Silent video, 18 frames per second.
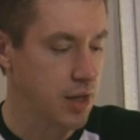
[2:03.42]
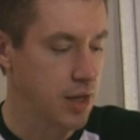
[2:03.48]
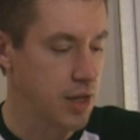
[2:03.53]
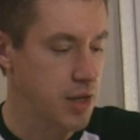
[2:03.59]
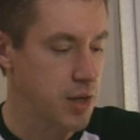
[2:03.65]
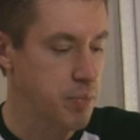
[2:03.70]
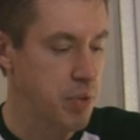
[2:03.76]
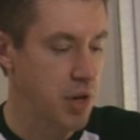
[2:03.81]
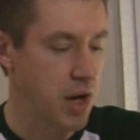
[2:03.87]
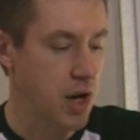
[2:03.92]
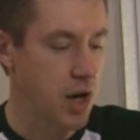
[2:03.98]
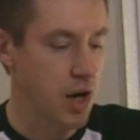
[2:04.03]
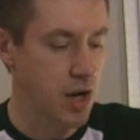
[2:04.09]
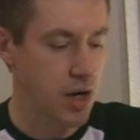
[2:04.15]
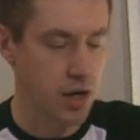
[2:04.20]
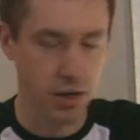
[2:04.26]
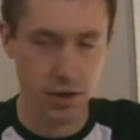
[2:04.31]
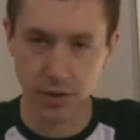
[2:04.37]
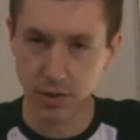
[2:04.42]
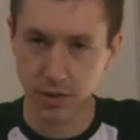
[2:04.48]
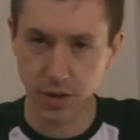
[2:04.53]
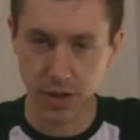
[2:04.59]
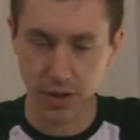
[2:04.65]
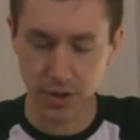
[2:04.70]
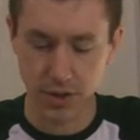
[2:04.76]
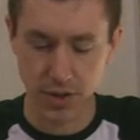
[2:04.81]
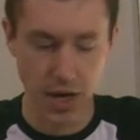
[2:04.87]
Giddapahar
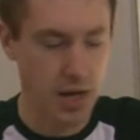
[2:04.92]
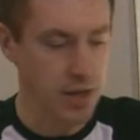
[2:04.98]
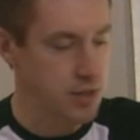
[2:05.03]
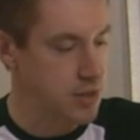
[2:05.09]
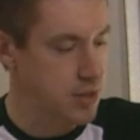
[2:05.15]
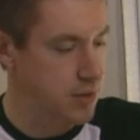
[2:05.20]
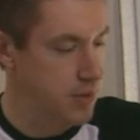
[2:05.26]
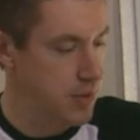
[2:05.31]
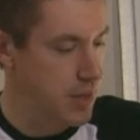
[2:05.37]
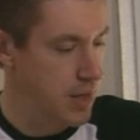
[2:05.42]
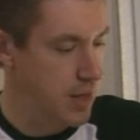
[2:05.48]
estate.